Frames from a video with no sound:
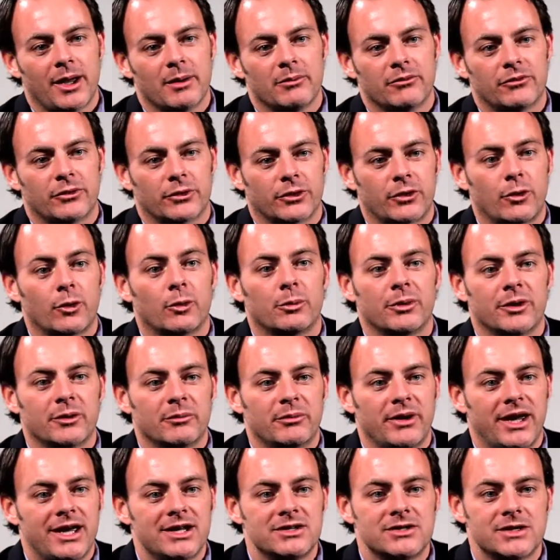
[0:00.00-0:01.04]
for corporate
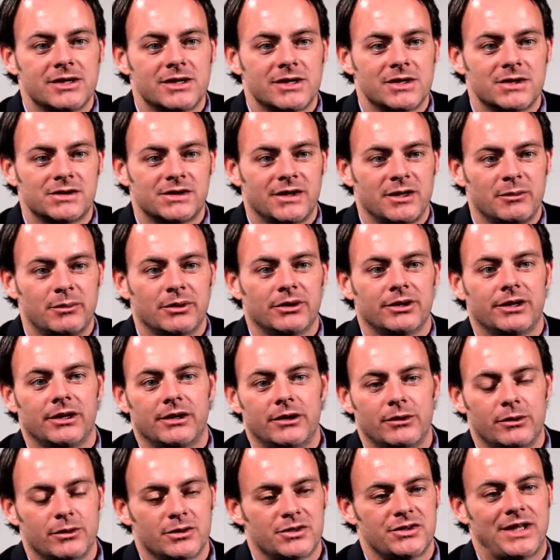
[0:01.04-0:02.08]
pages and the ability
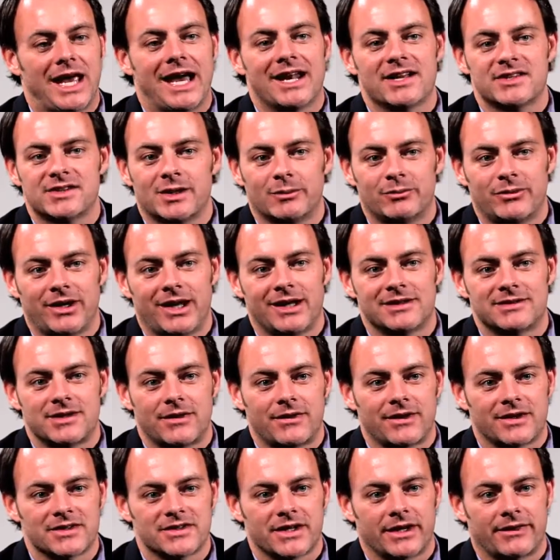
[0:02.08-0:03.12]
to do status updates and
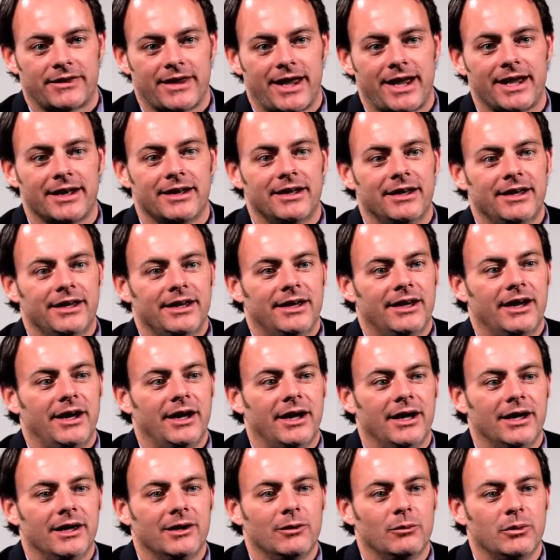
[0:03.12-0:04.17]
things like that,
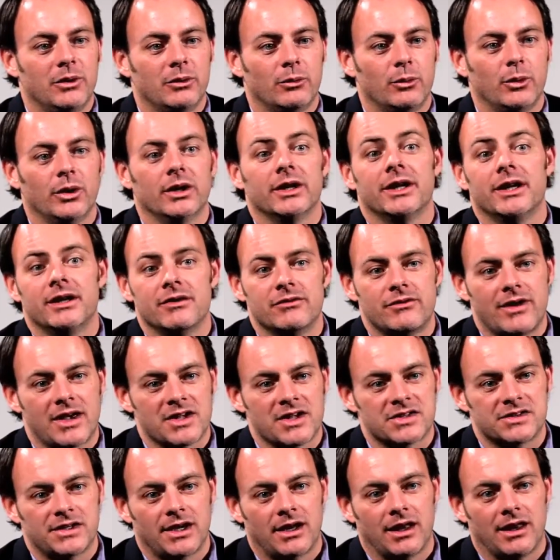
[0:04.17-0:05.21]
we really
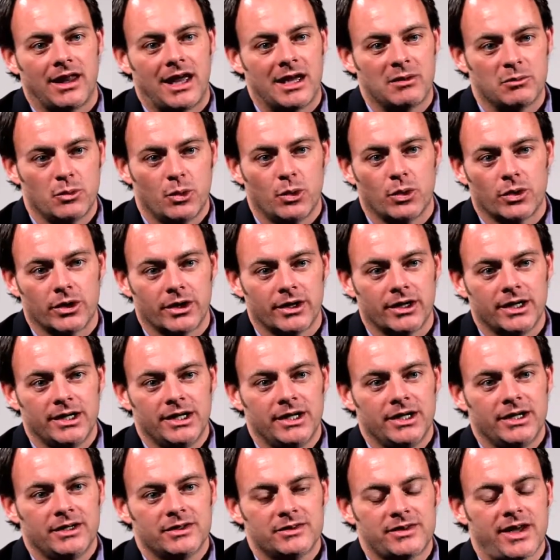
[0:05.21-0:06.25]
invested a lot more
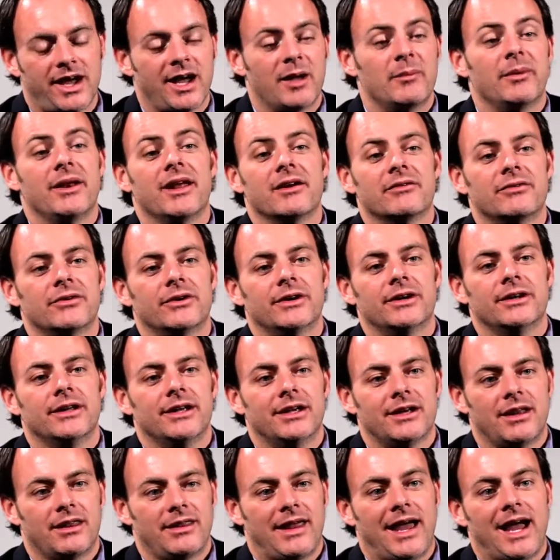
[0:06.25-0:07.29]
time and effort
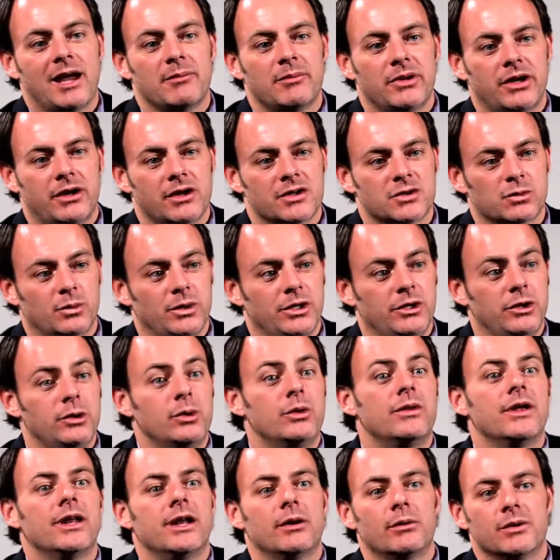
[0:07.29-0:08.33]
in that because we knew
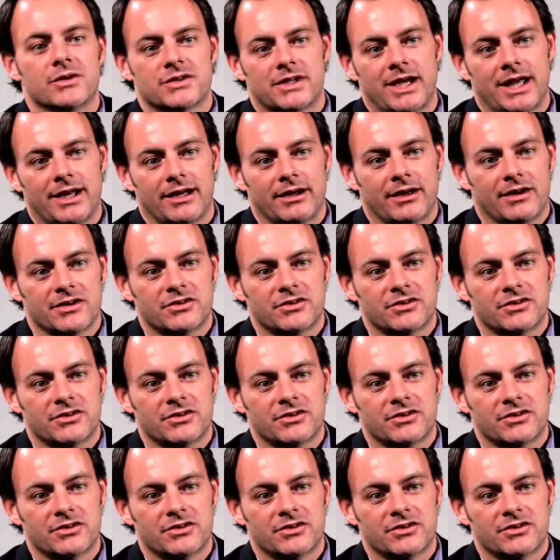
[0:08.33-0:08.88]
that it was getting us